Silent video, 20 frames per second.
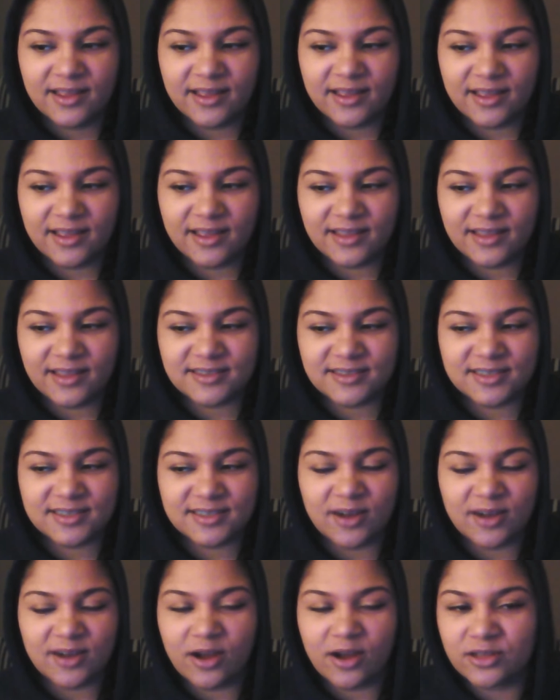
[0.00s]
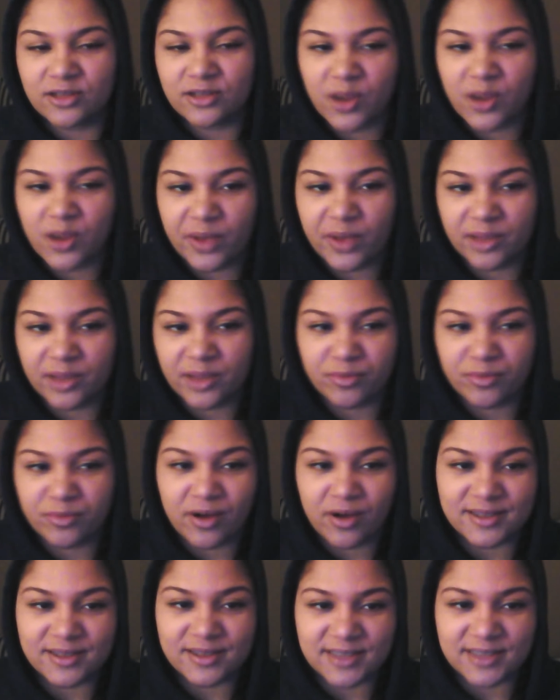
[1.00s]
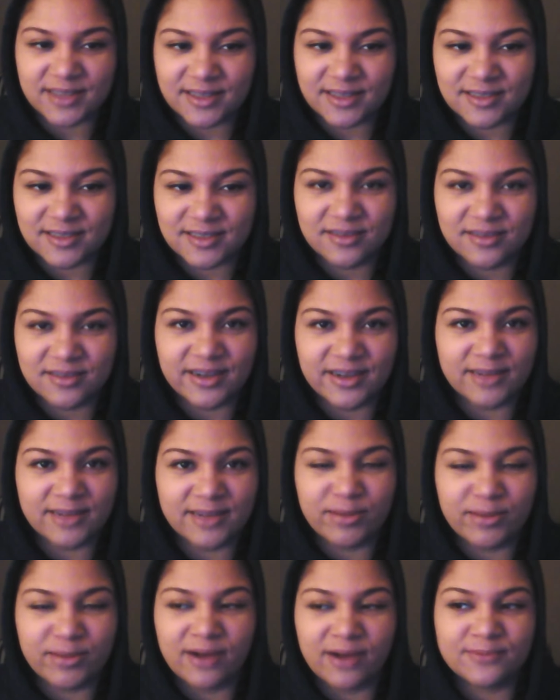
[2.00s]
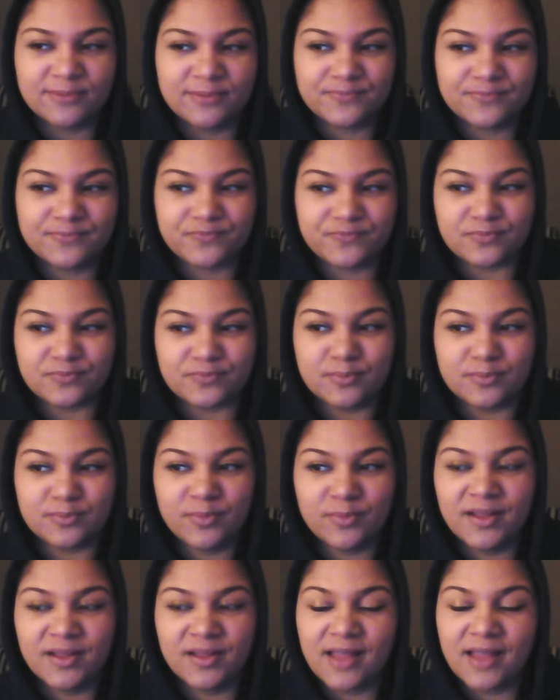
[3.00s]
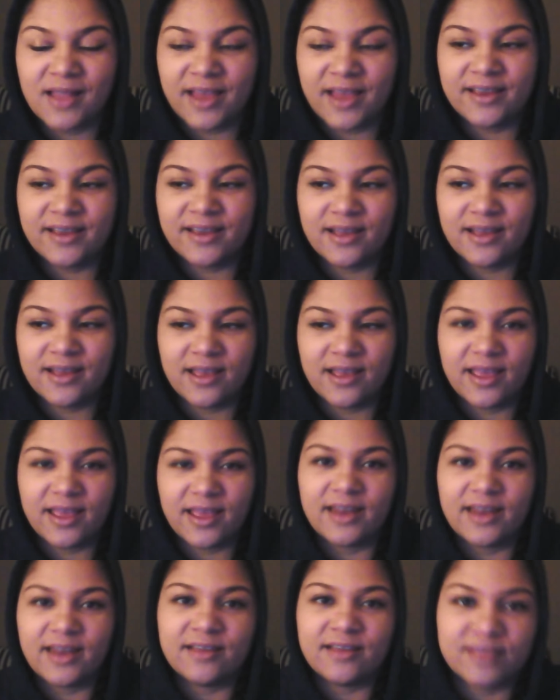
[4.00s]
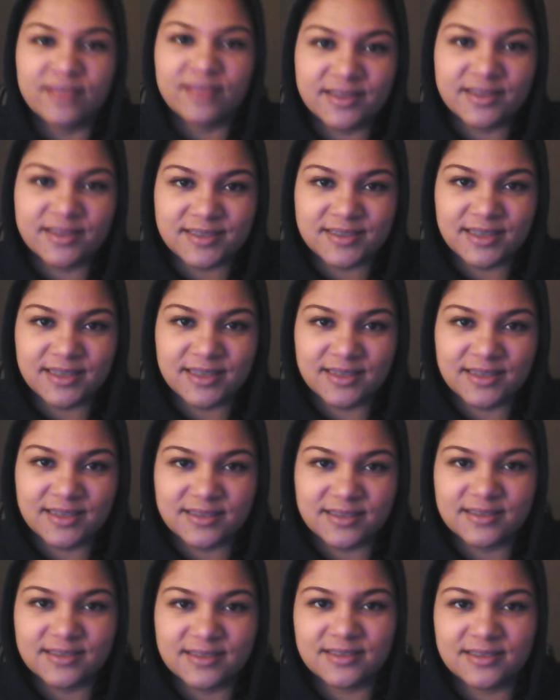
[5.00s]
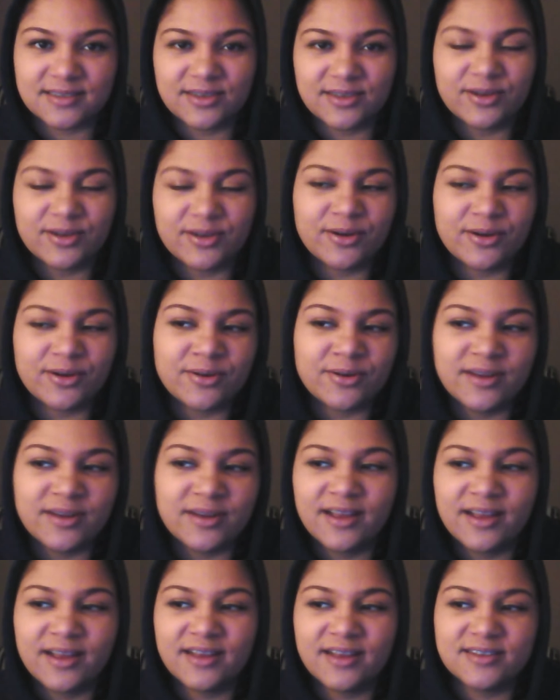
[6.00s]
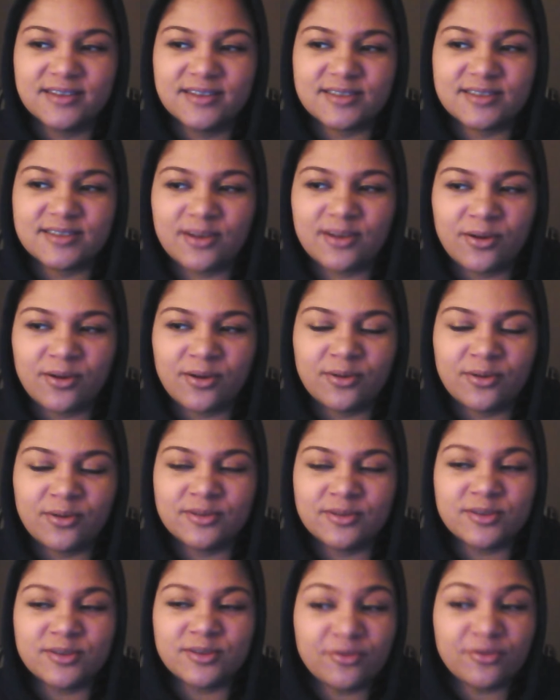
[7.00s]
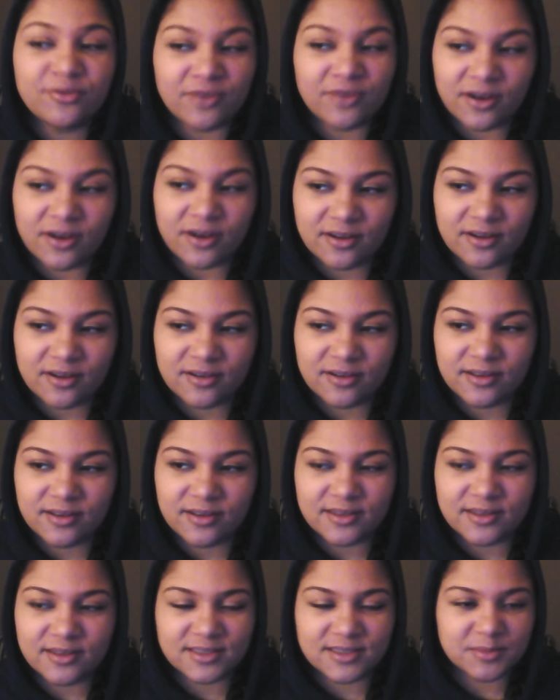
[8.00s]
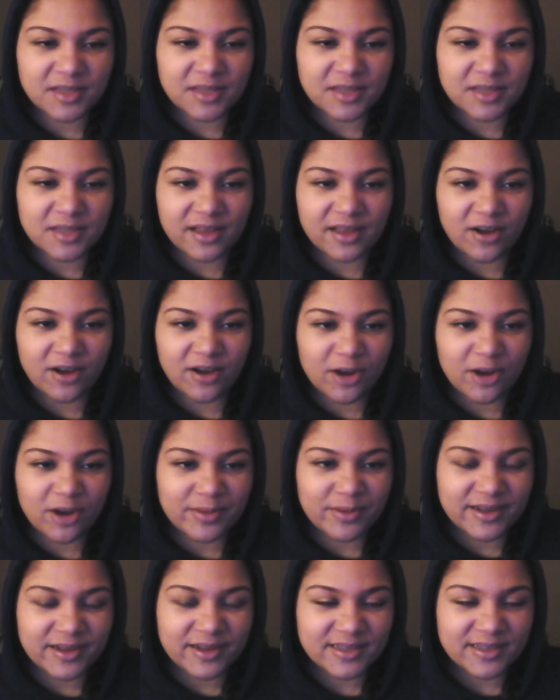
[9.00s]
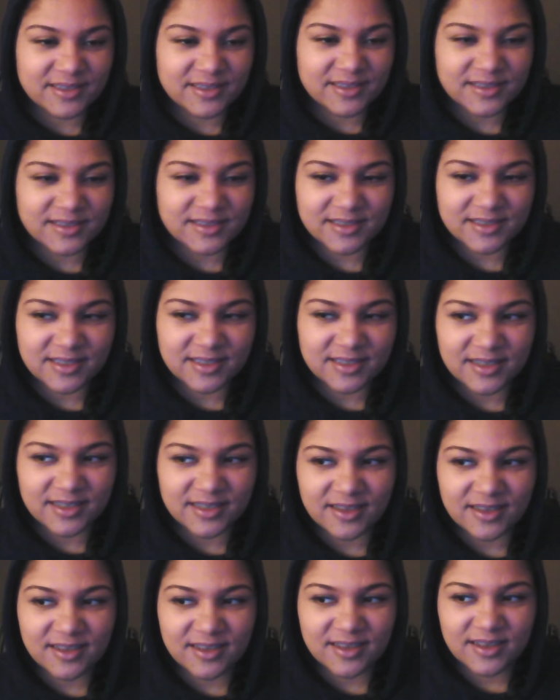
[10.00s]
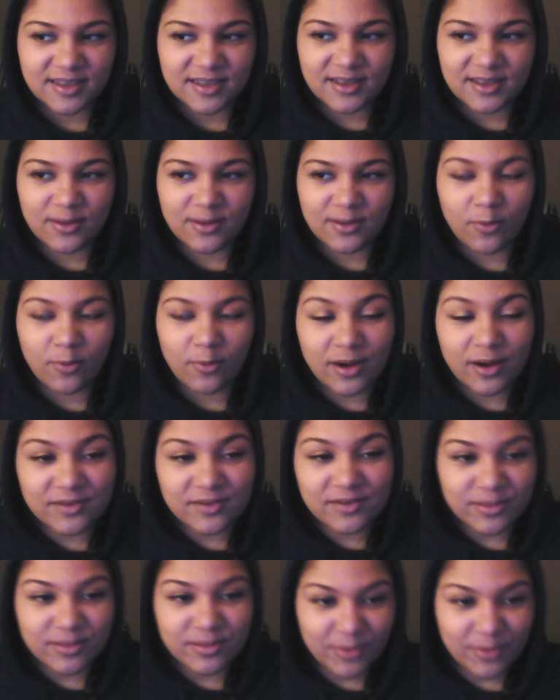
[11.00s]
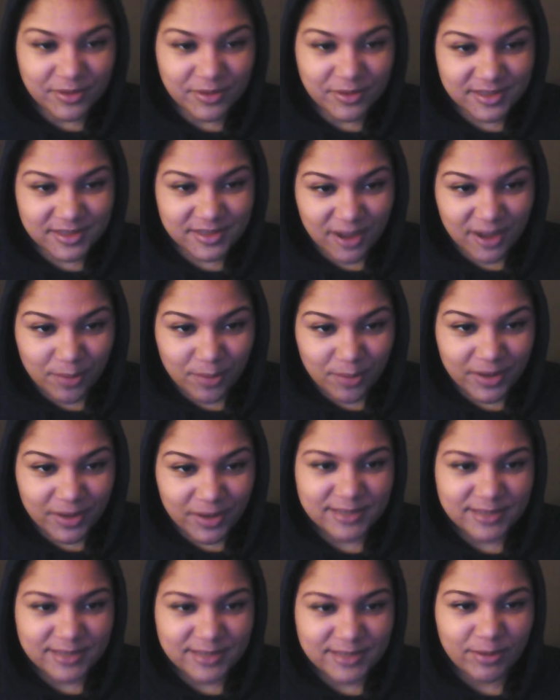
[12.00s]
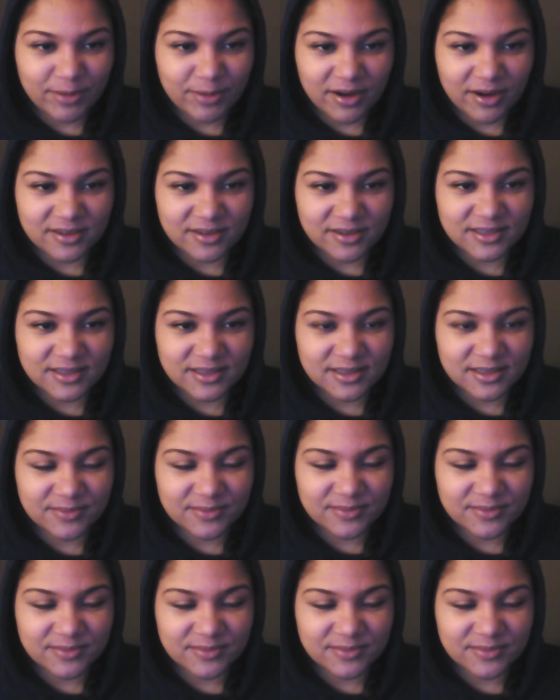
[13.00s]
it's an ongoing process learning about like any of these things, you know. So far, it seems like karma is one of the most complex parts,